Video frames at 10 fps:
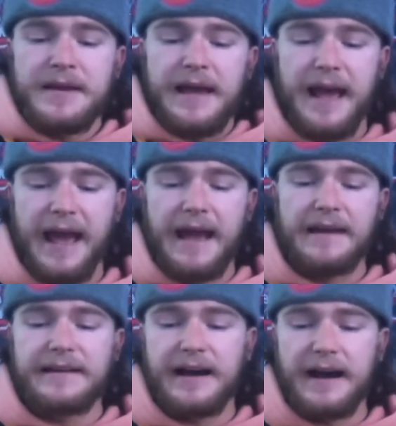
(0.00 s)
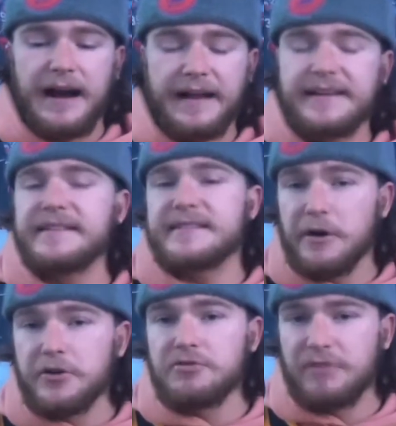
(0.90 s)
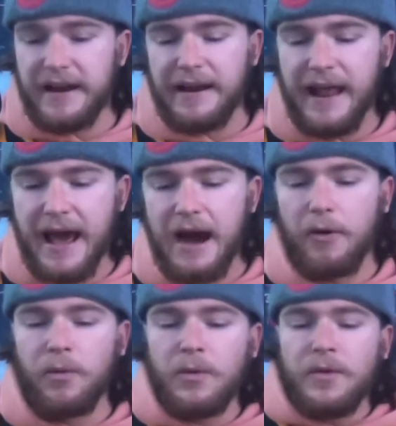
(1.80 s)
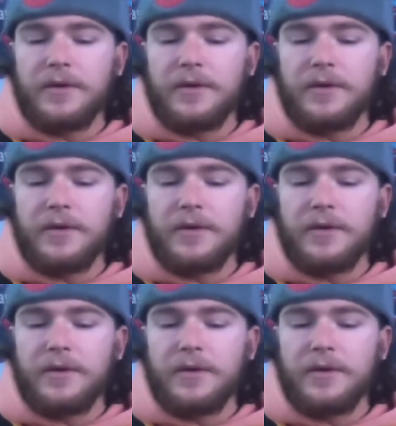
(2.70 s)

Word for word: And I can tell you right now,